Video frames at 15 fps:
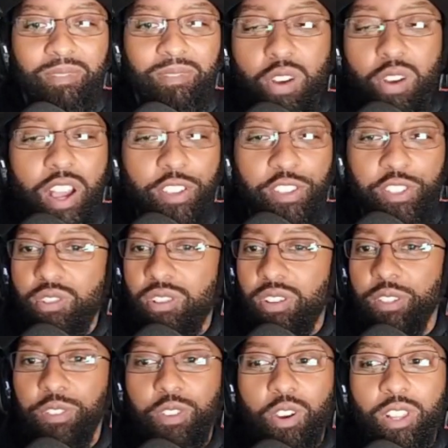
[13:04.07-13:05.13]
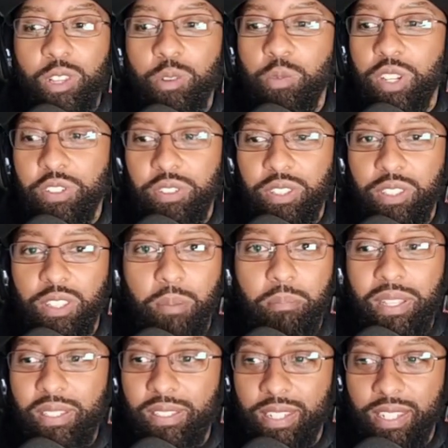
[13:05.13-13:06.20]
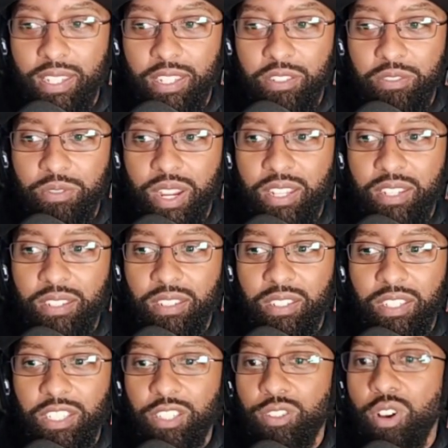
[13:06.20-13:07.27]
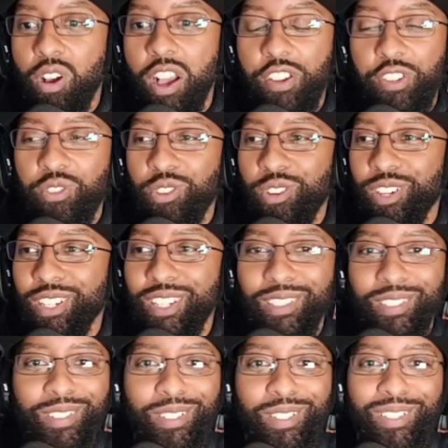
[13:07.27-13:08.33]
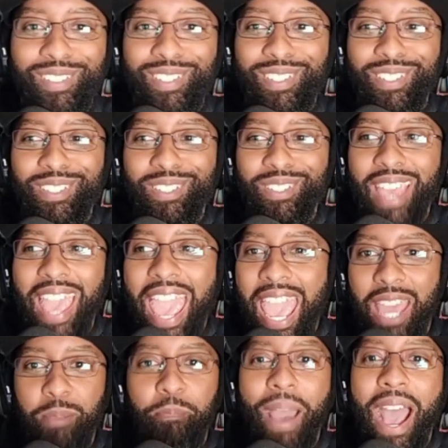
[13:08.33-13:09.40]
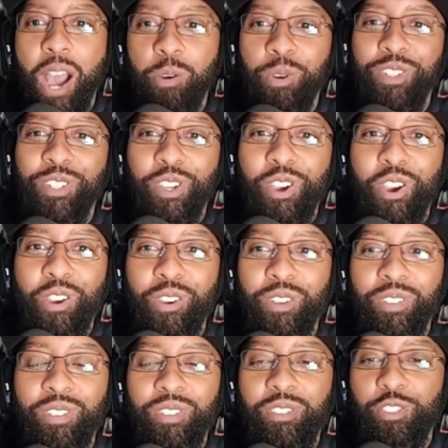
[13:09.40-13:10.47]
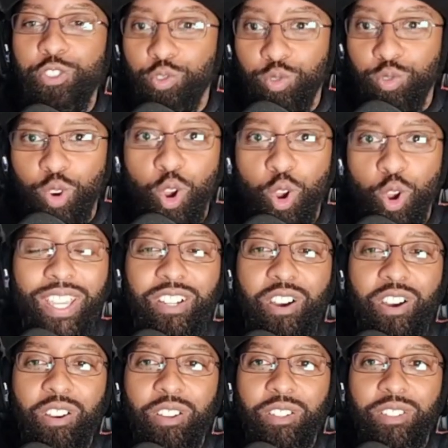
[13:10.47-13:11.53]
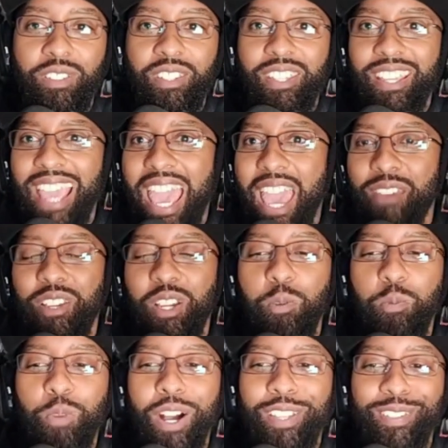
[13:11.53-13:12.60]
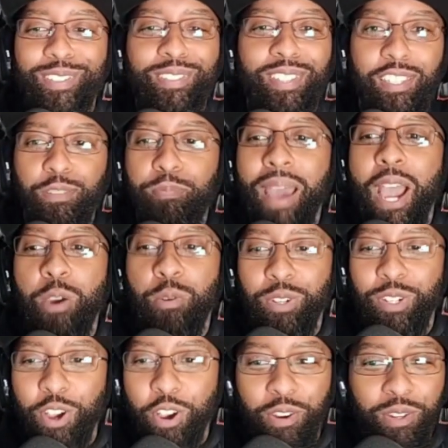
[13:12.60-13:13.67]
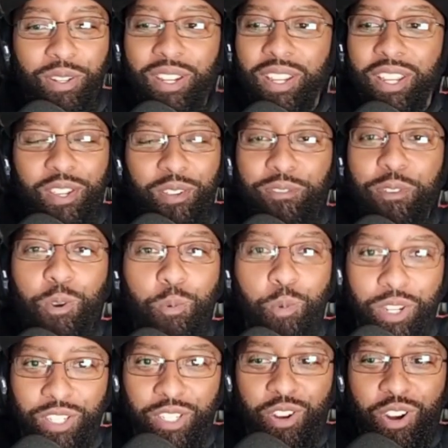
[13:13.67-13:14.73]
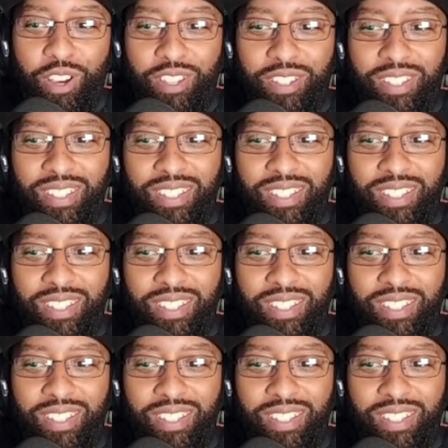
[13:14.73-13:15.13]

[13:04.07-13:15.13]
how strong a Scarlet Witch ability is, right? You know how strong it is to add power to cards, drawing cards, having a 6 power card for 1 cost.